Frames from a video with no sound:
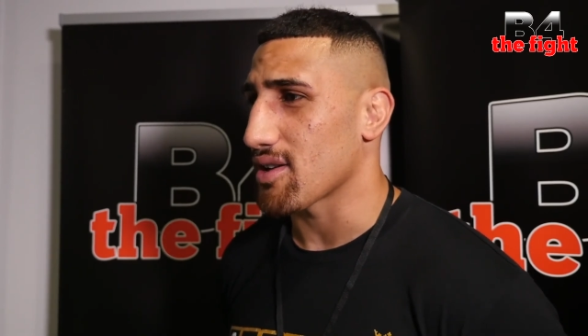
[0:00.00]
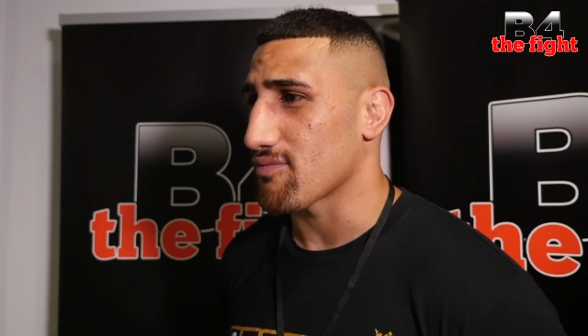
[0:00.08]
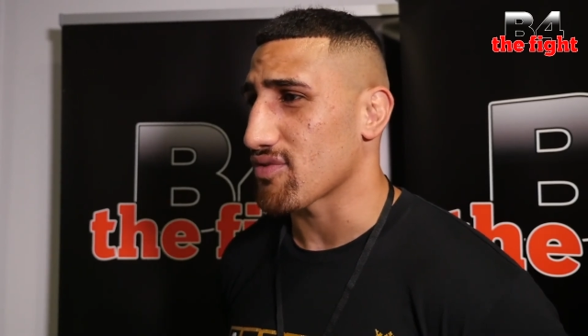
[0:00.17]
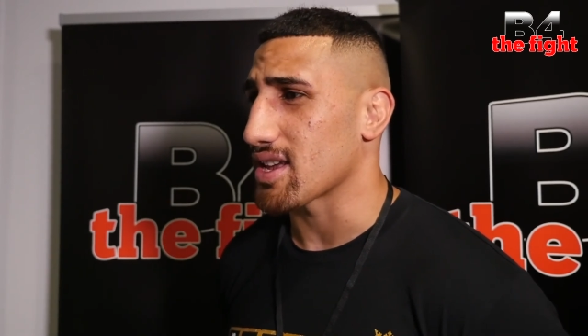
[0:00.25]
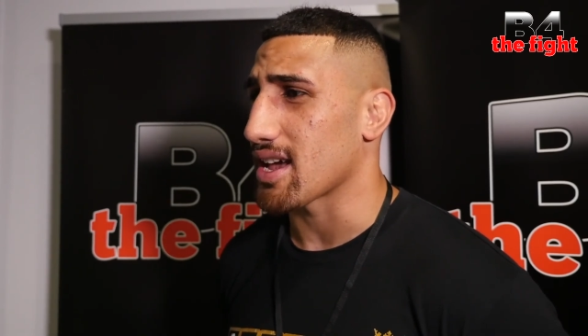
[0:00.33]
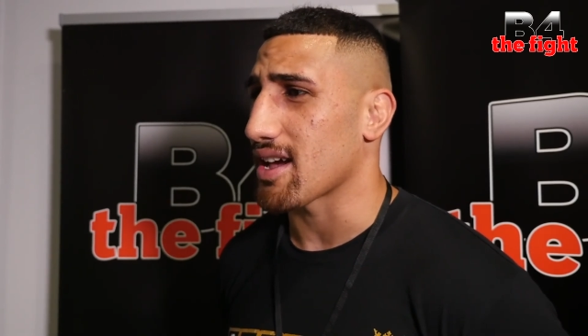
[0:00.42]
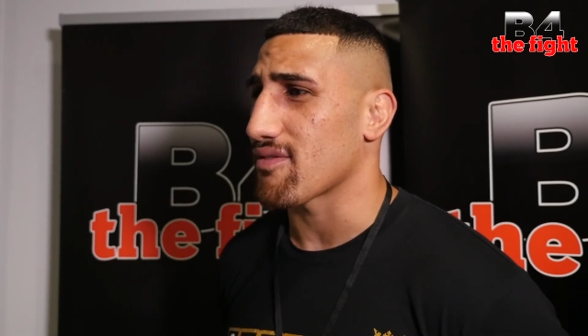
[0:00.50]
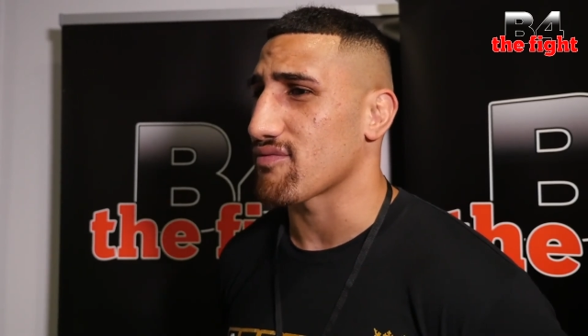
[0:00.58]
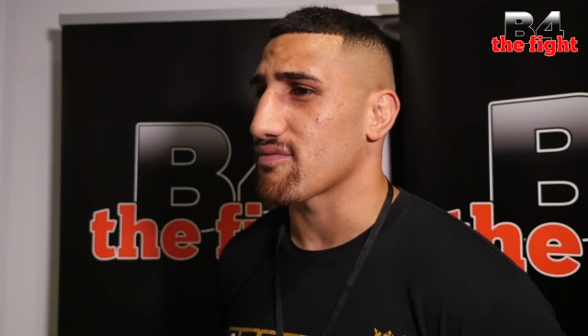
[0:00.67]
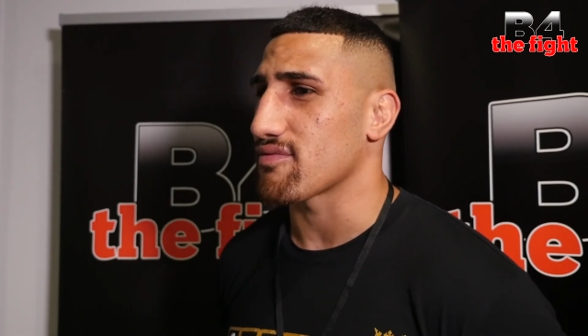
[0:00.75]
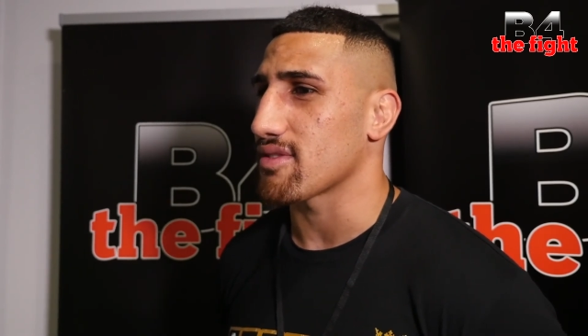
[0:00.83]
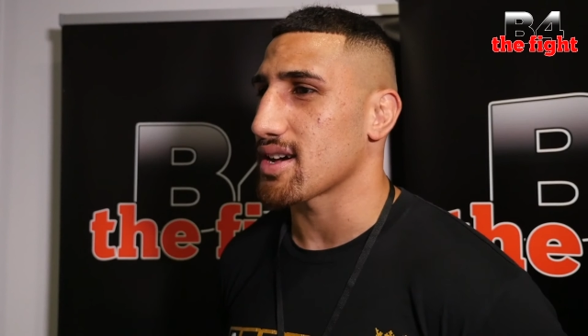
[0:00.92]
hopefully
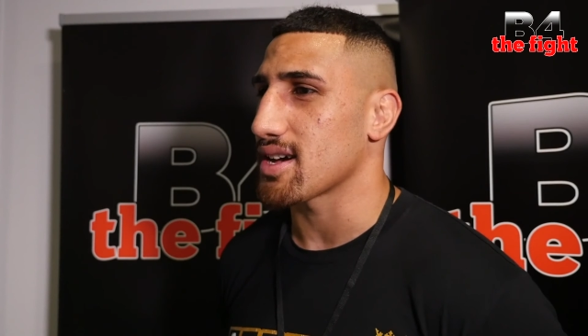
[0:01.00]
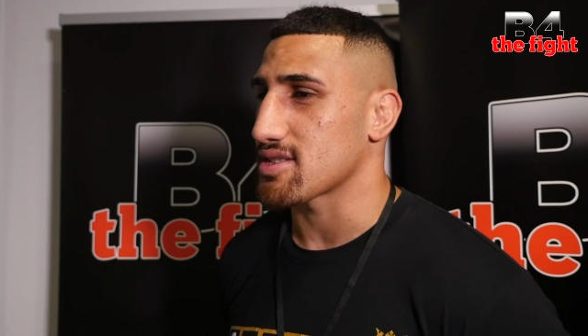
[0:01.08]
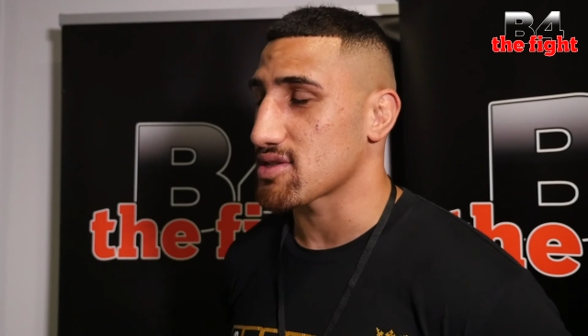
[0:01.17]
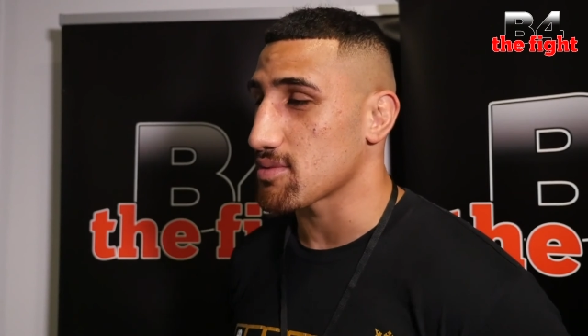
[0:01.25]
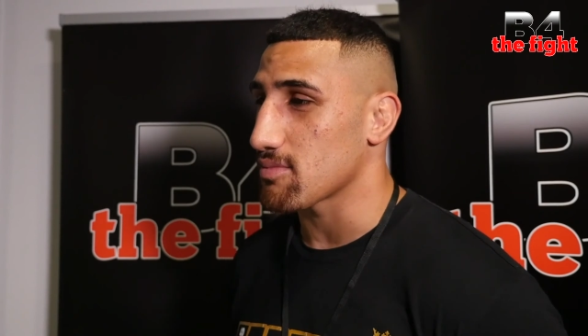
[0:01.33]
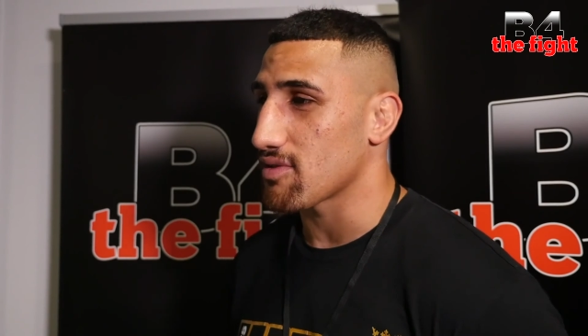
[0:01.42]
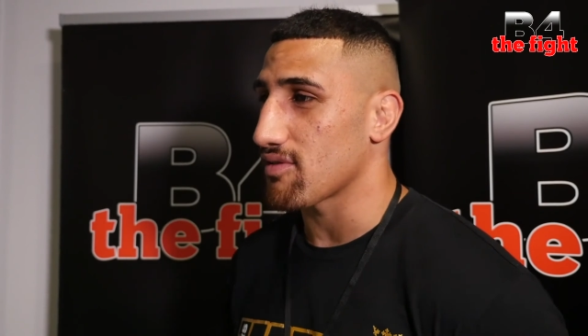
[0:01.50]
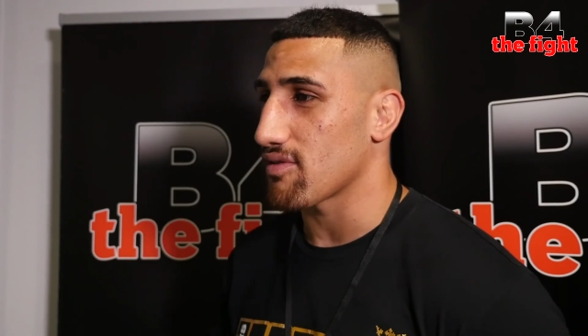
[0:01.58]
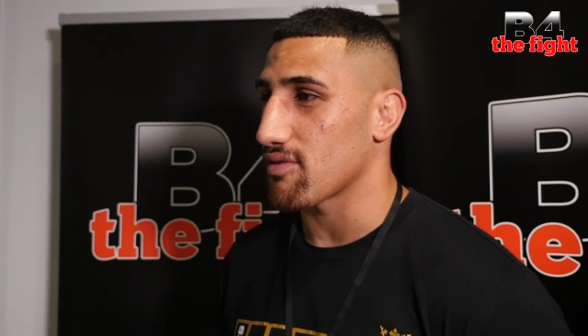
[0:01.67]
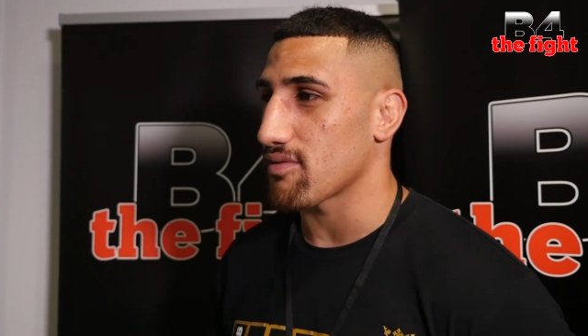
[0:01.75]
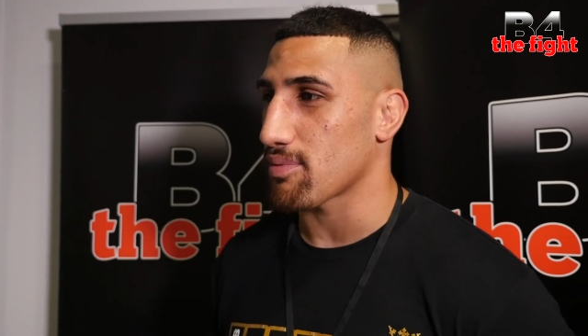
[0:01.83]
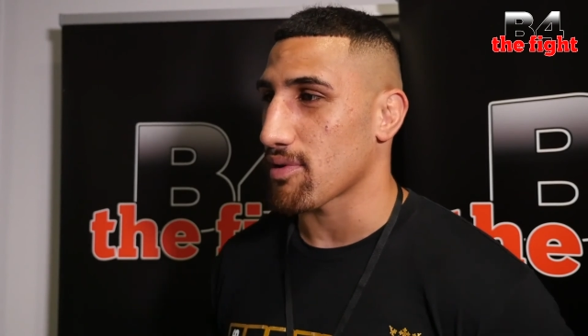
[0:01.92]
have uh, two
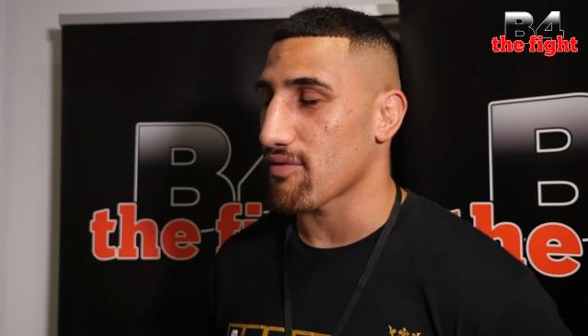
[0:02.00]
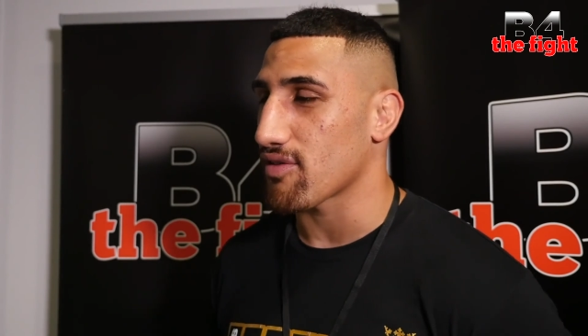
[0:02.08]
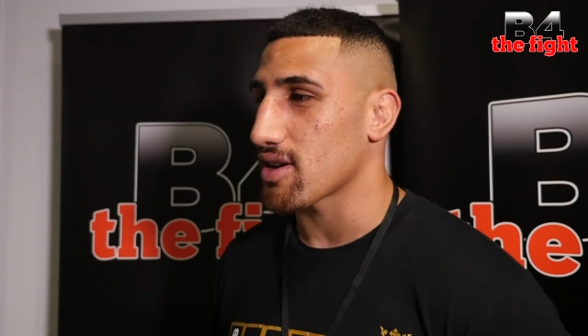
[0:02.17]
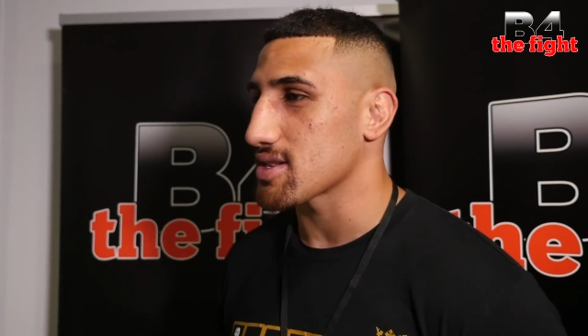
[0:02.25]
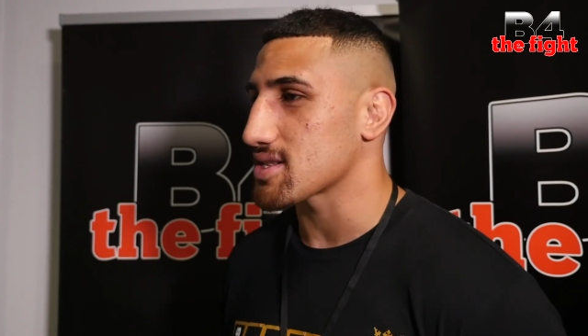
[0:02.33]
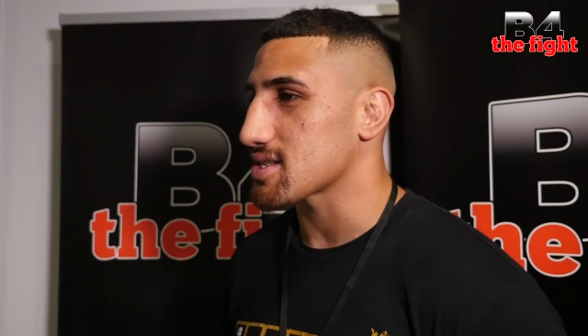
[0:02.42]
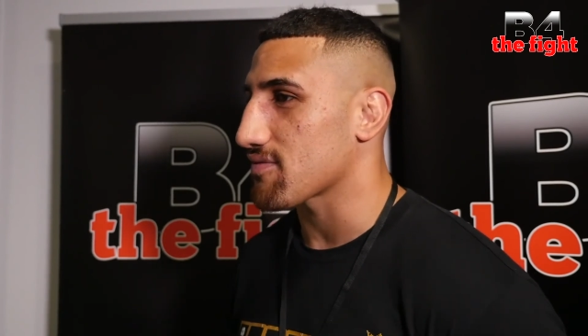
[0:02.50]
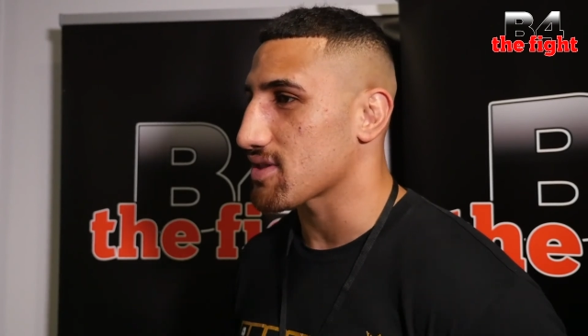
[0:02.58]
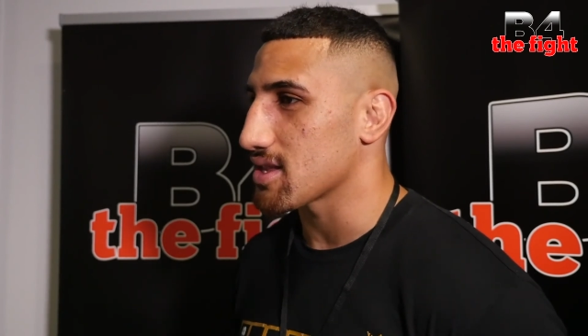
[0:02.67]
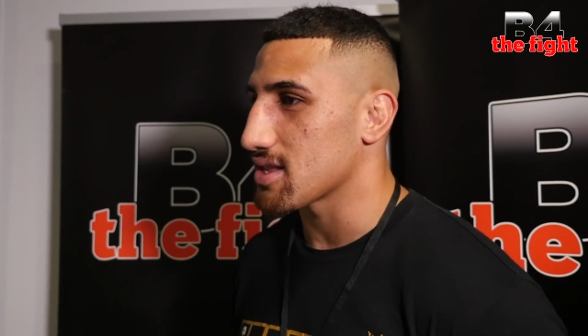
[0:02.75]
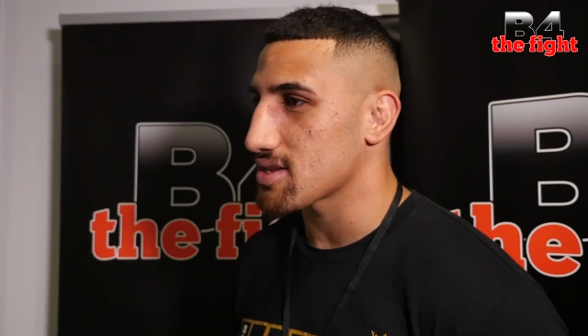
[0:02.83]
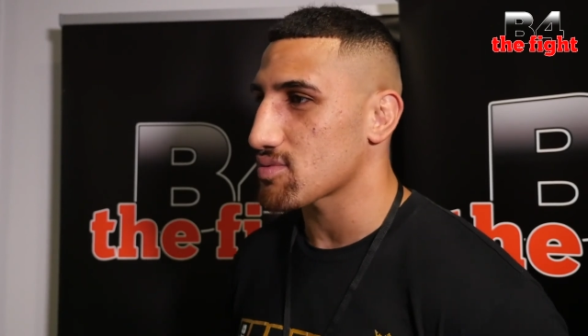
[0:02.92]
more pro fights
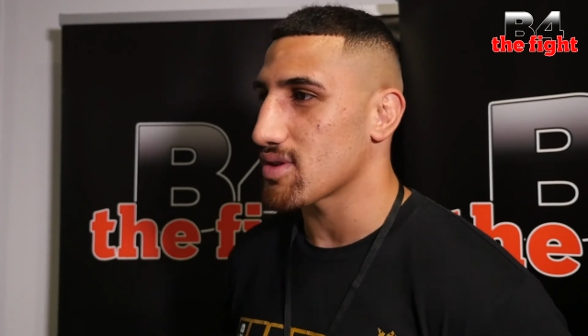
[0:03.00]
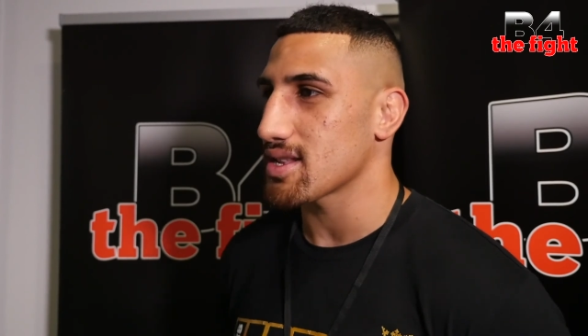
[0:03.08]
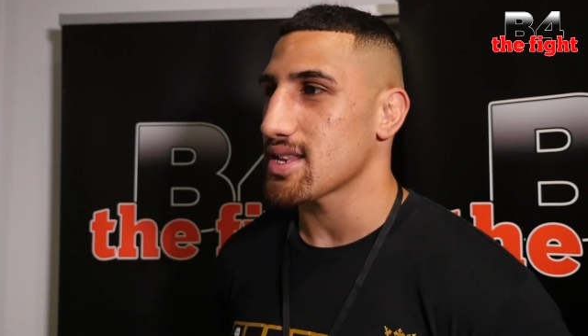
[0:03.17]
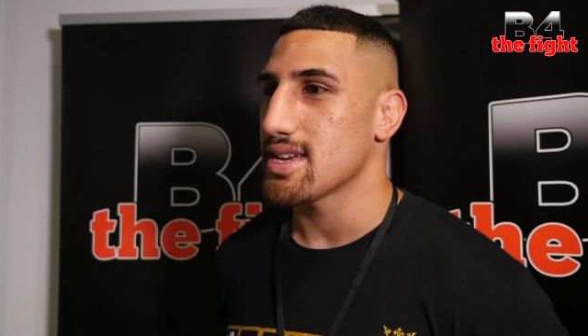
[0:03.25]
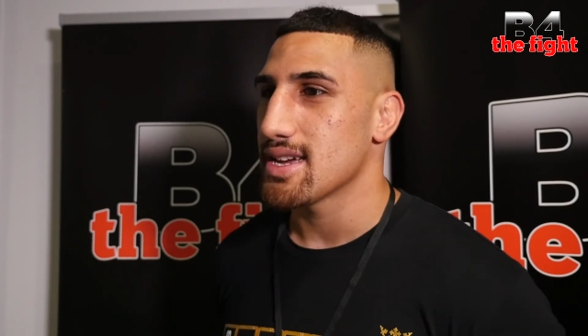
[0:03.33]
after this one.